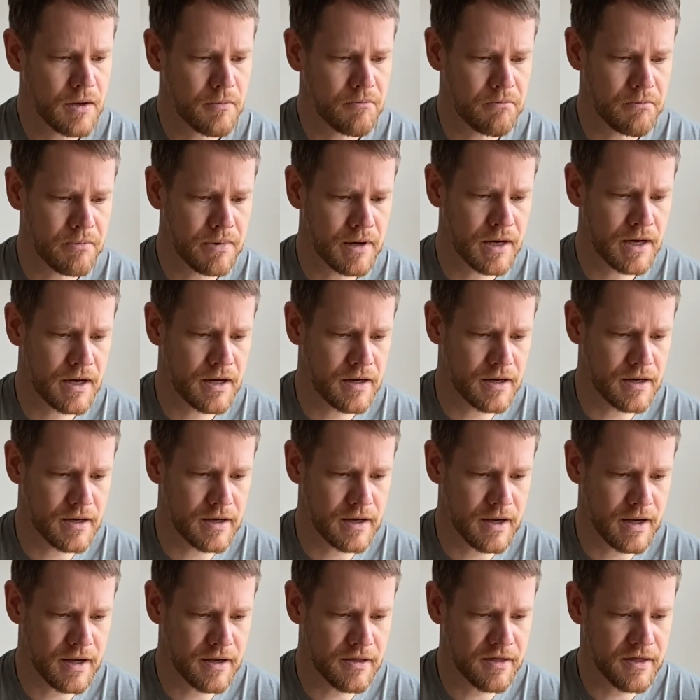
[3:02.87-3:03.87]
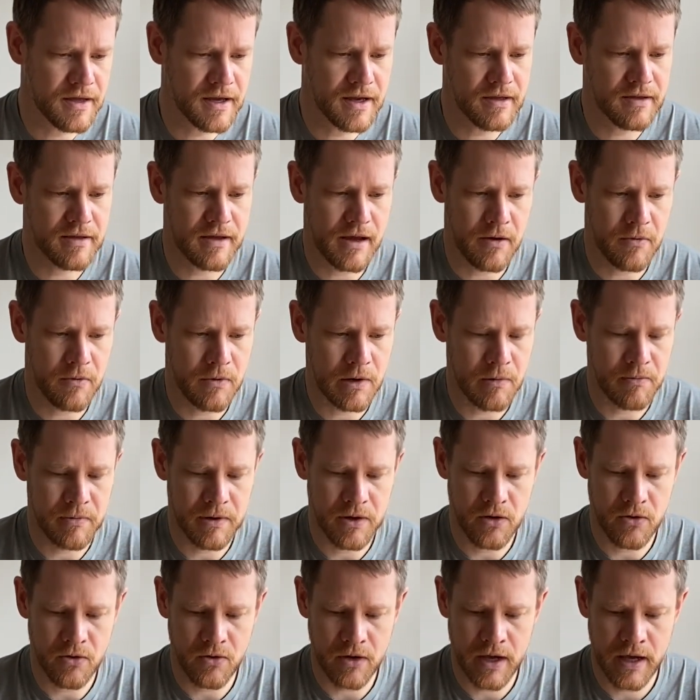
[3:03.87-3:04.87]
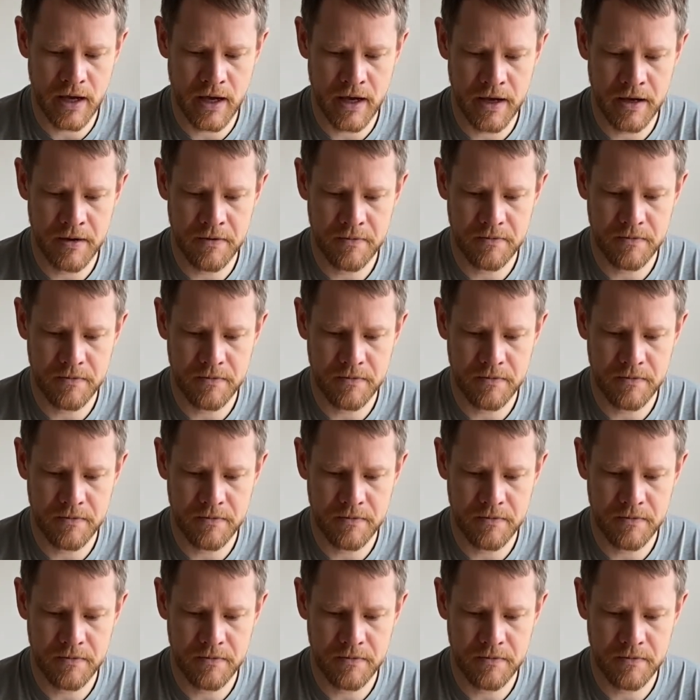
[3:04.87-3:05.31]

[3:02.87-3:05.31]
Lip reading: but I think they will be okay.